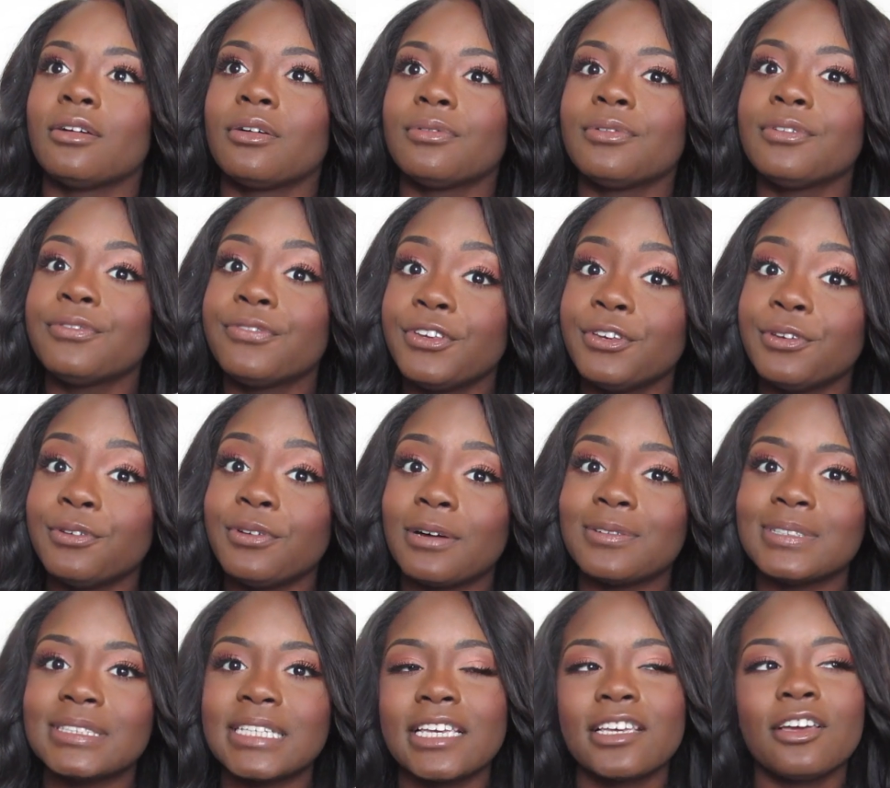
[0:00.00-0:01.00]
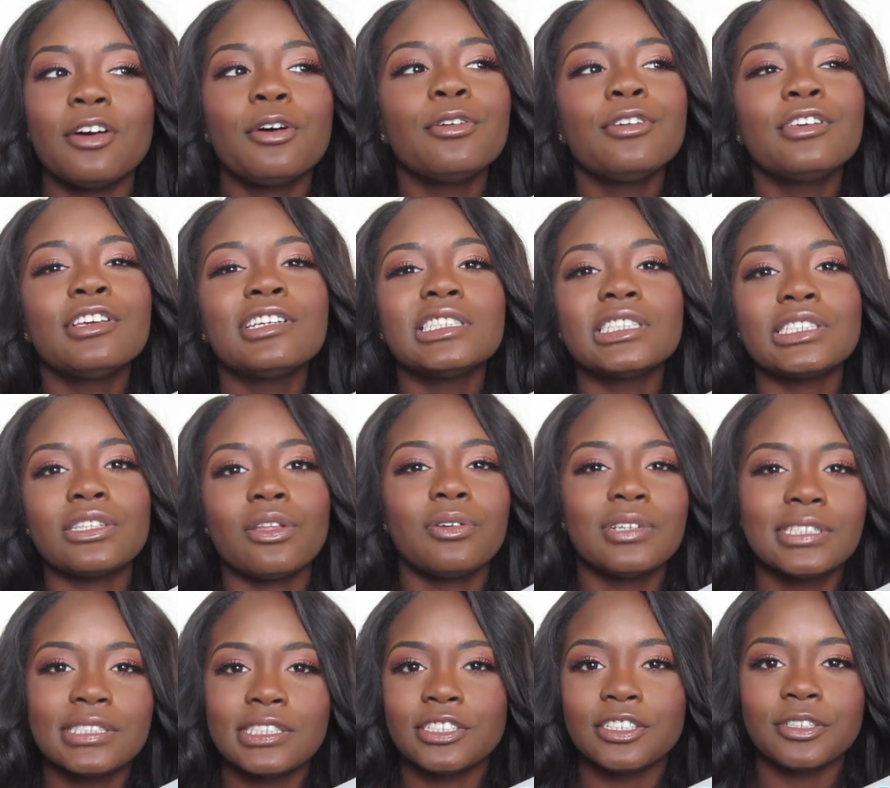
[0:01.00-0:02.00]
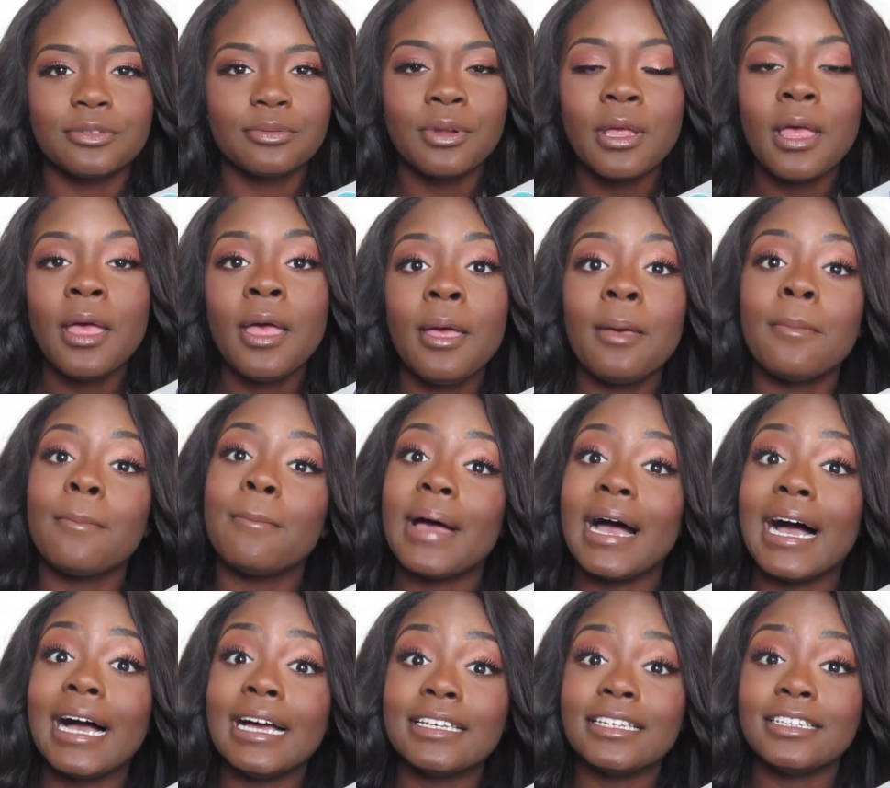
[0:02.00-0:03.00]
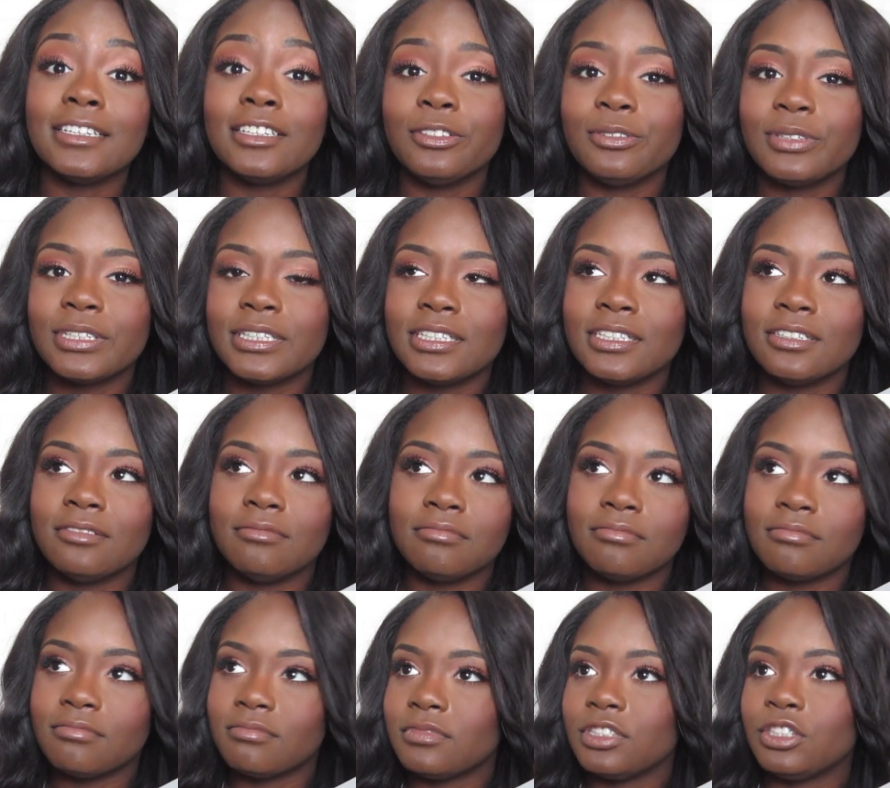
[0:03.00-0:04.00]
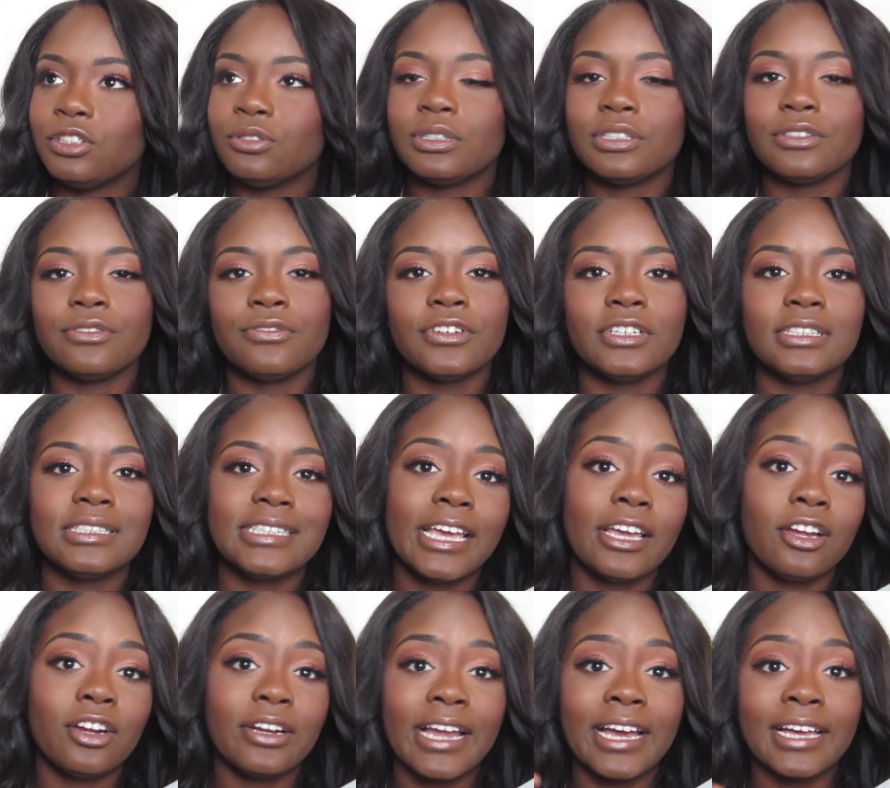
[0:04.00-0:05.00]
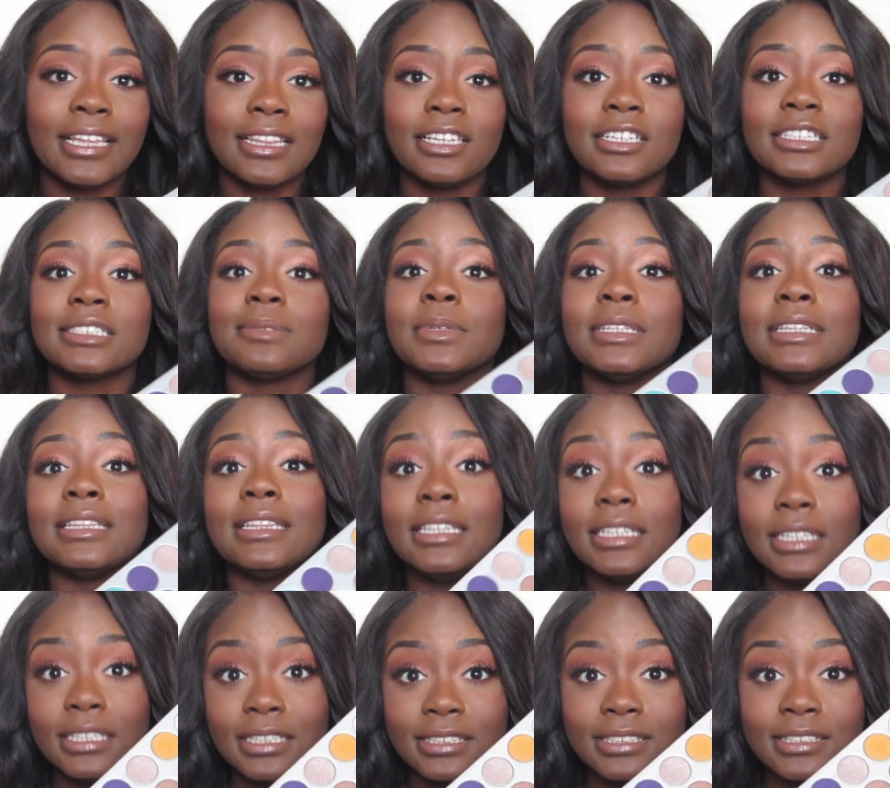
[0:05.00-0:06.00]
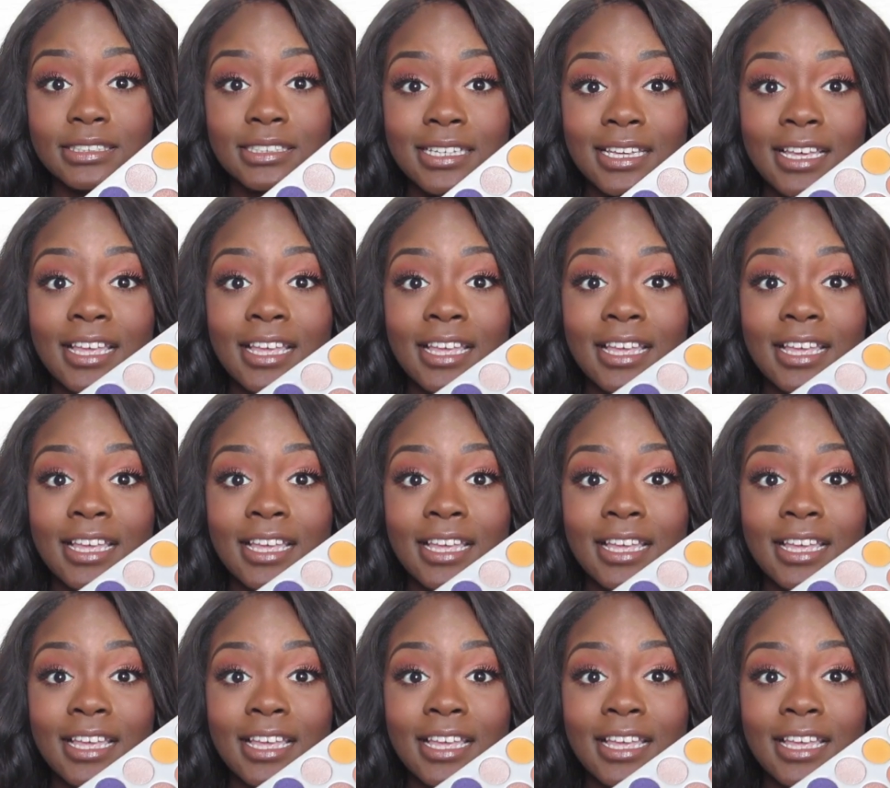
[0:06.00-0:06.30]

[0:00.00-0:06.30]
review, I was like, oh, you can just throw this in your bag and you can use it for day or night looks. But this